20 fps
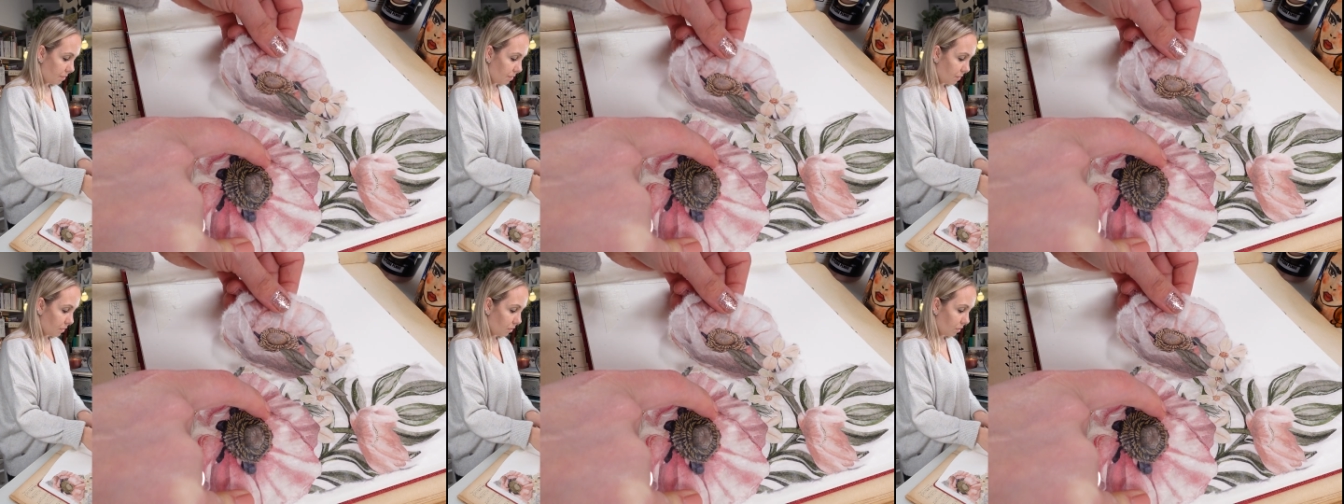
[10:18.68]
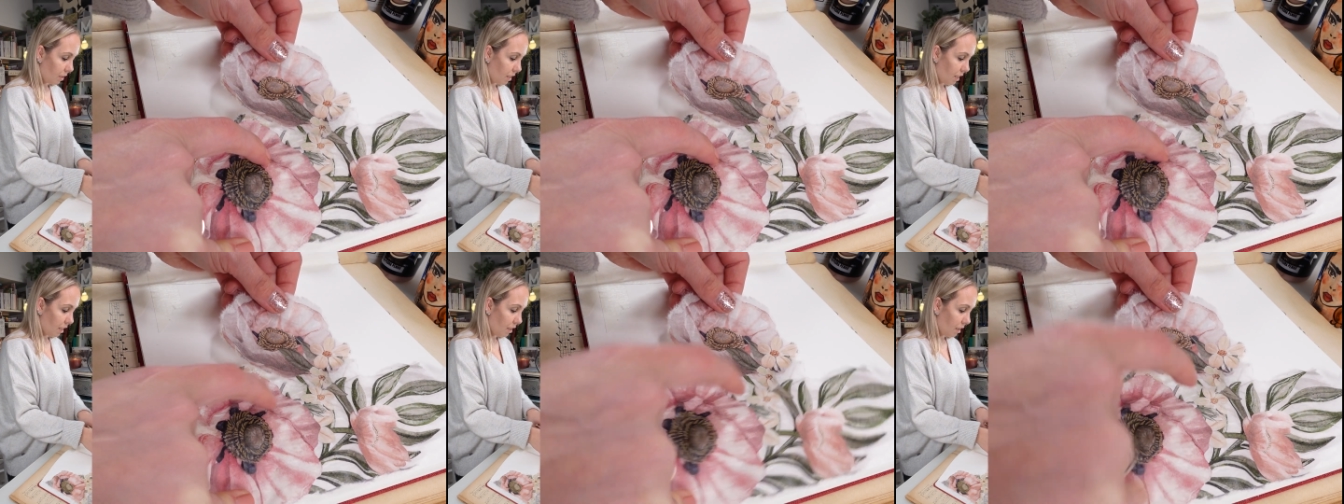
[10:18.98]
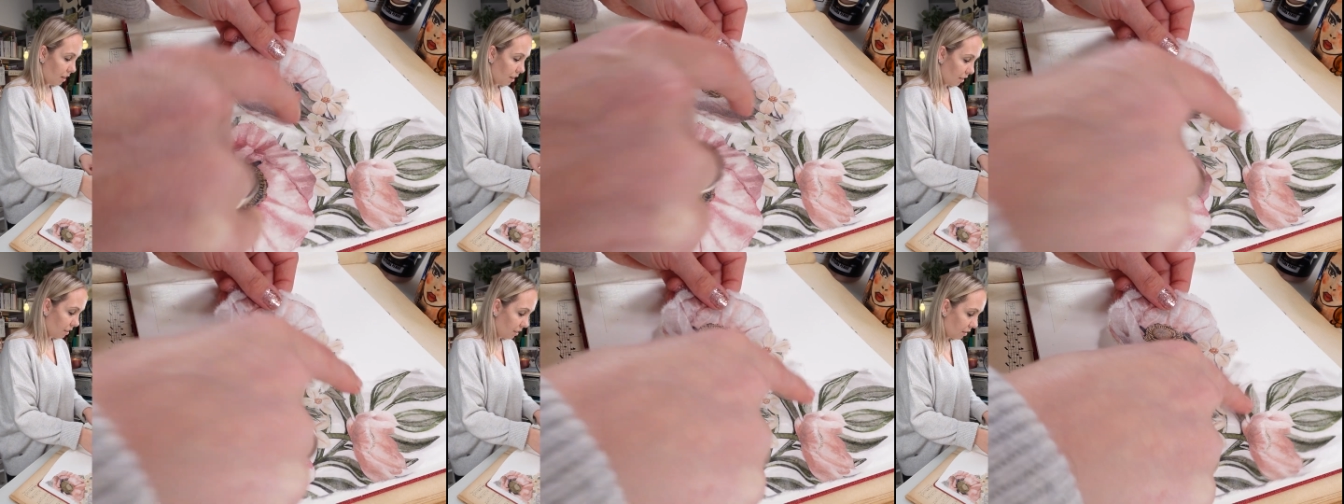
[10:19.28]
okay.
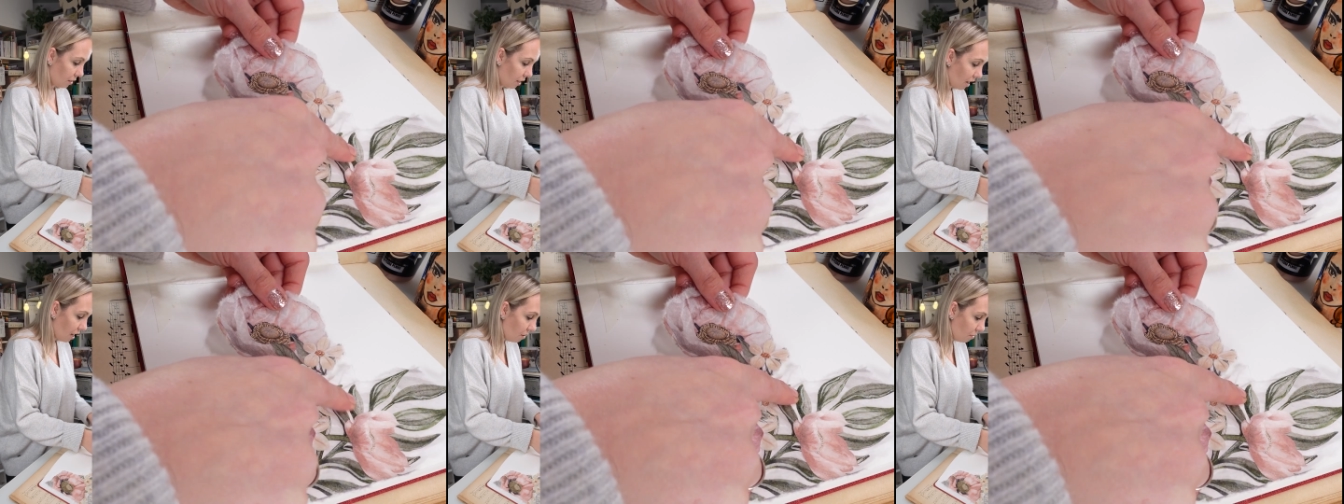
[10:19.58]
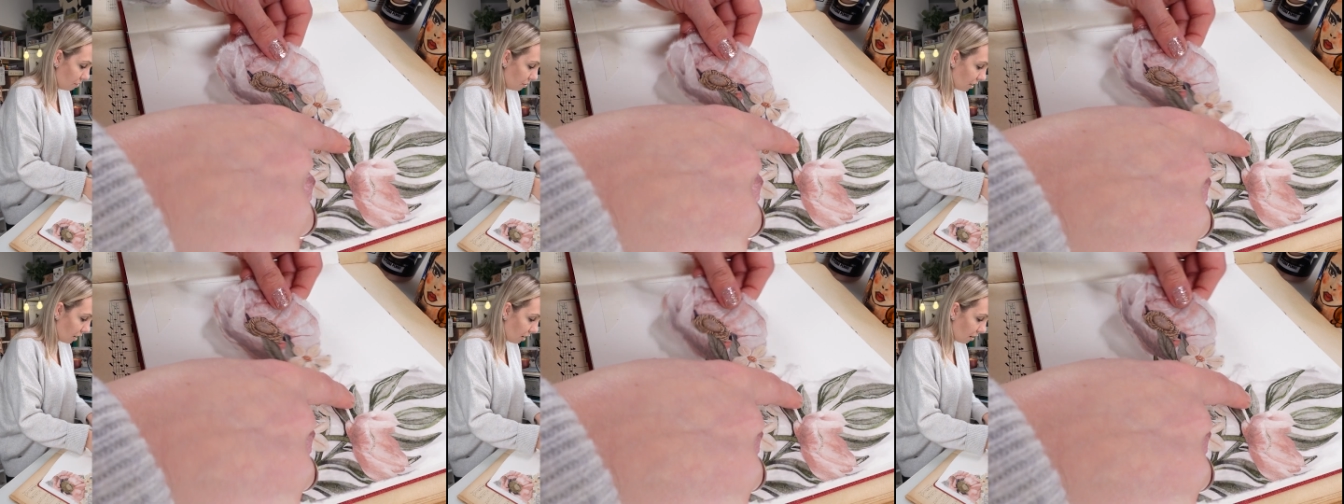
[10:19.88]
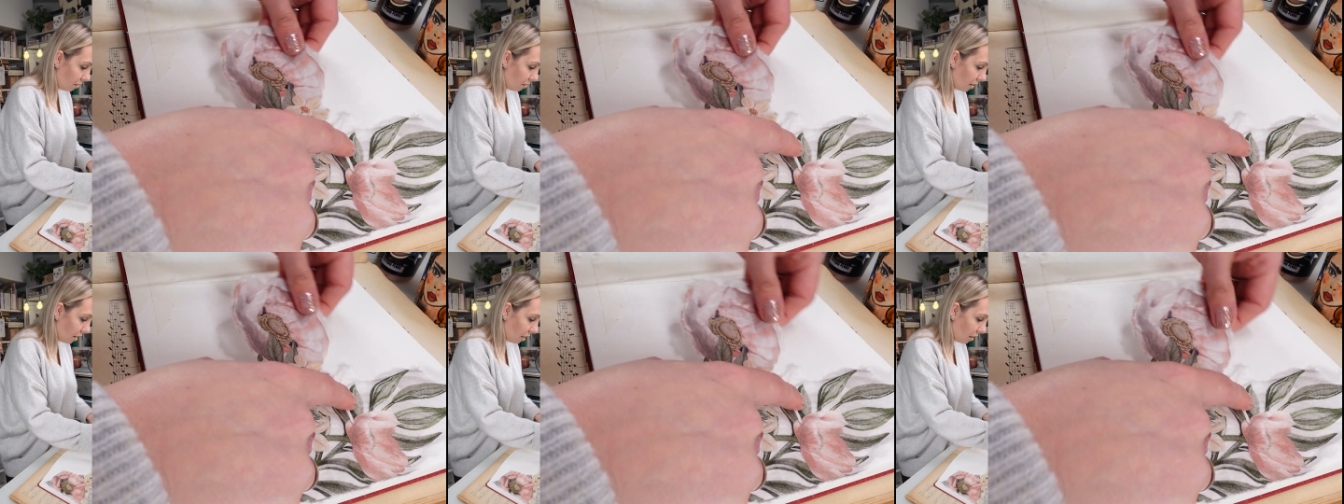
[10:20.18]
How
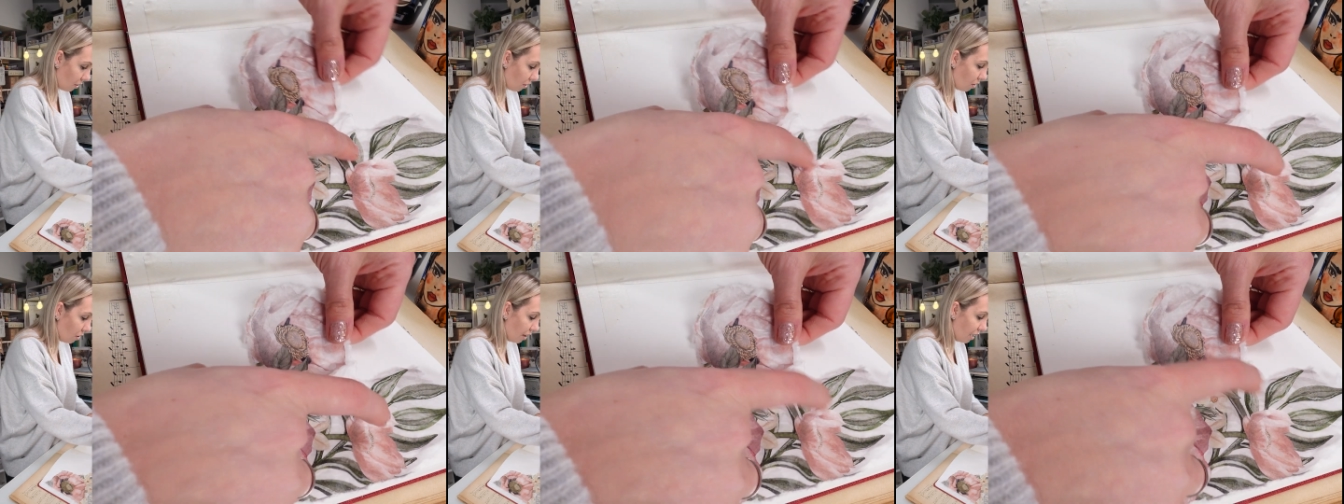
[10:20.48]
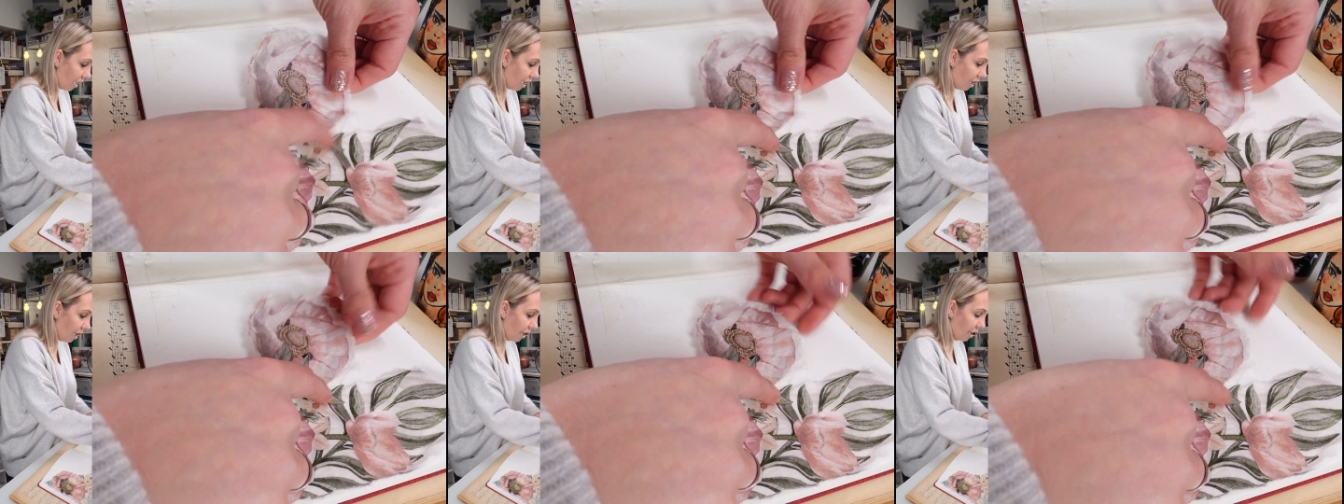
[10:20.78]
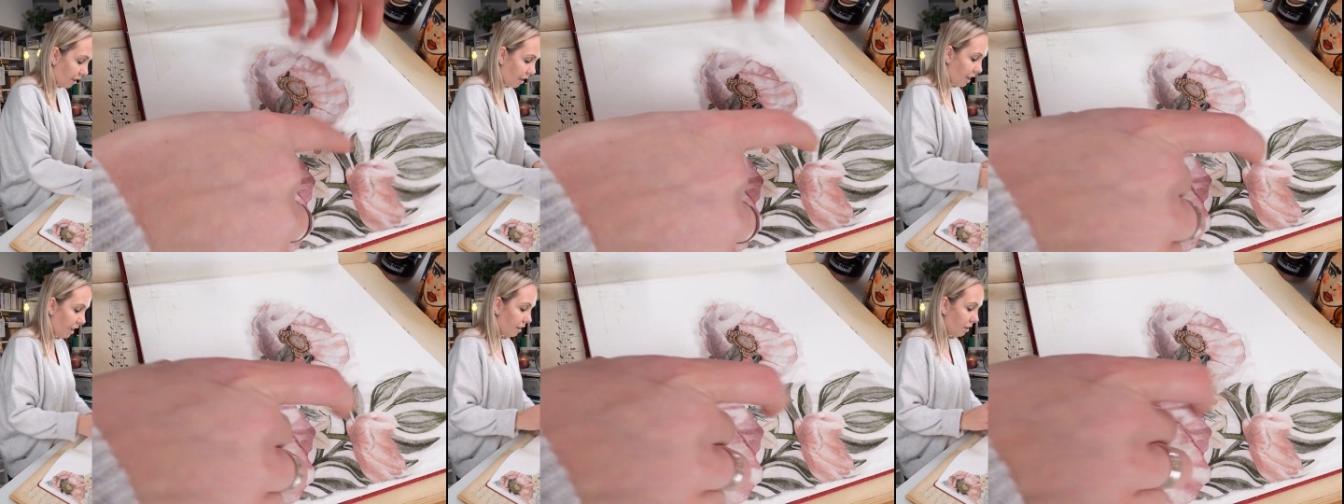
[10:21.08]
oh
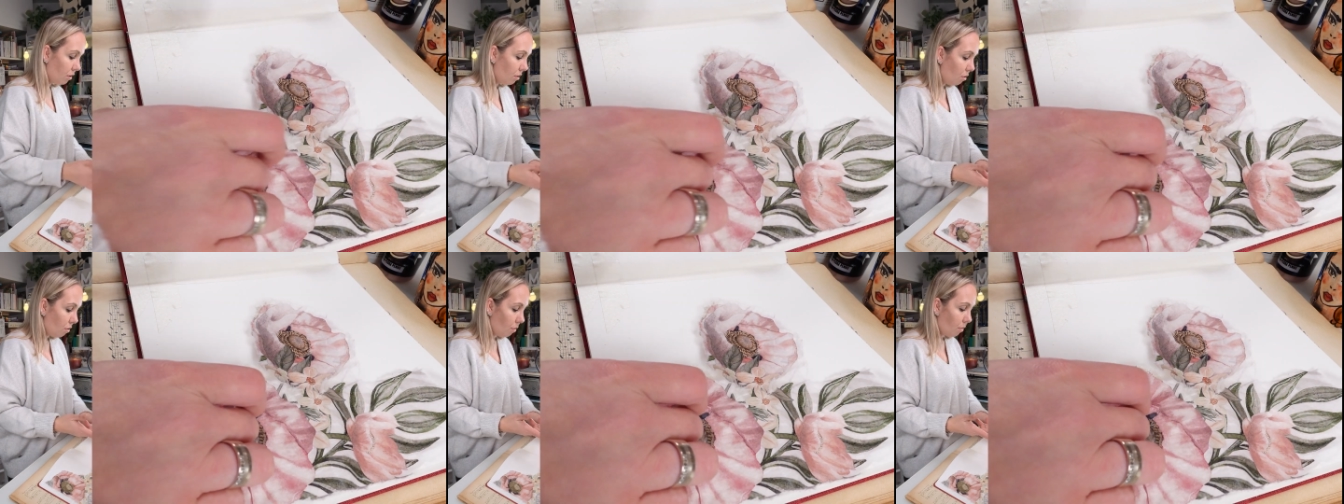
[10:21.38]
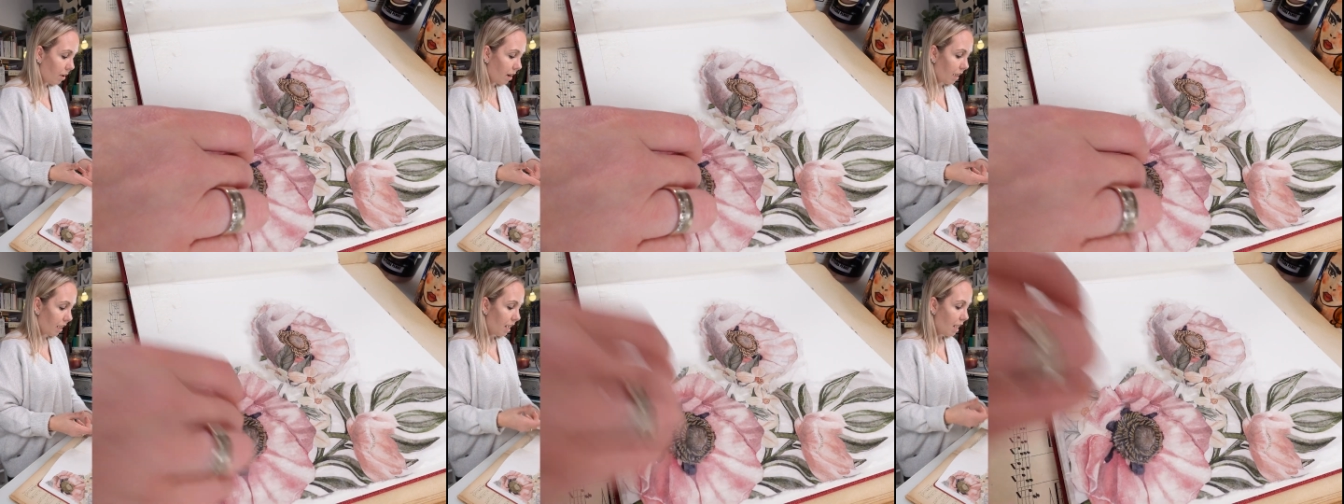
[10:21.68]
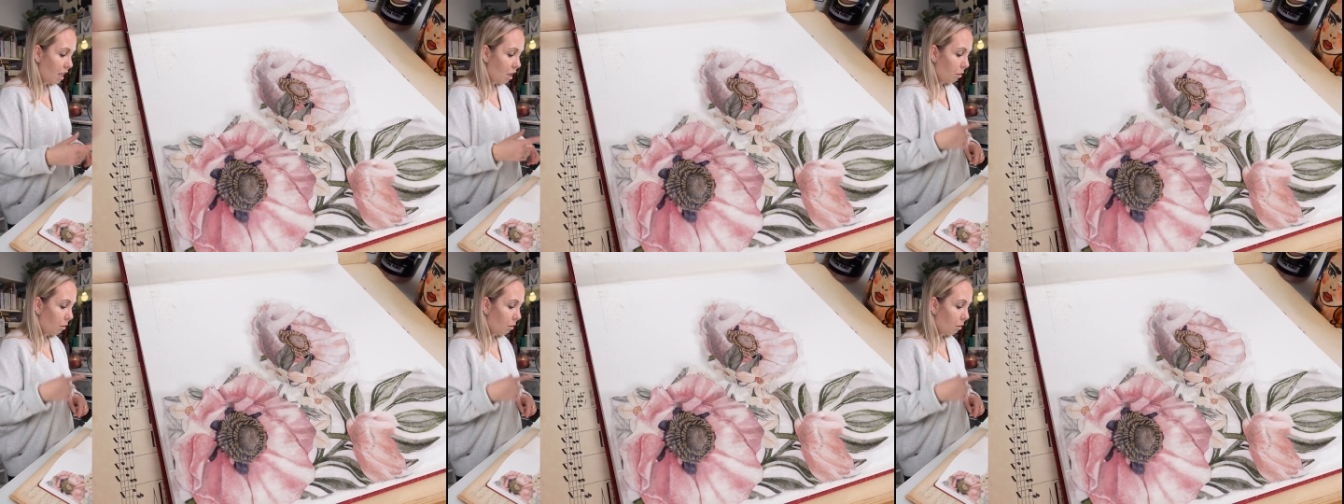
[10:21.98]
yeah, I know why.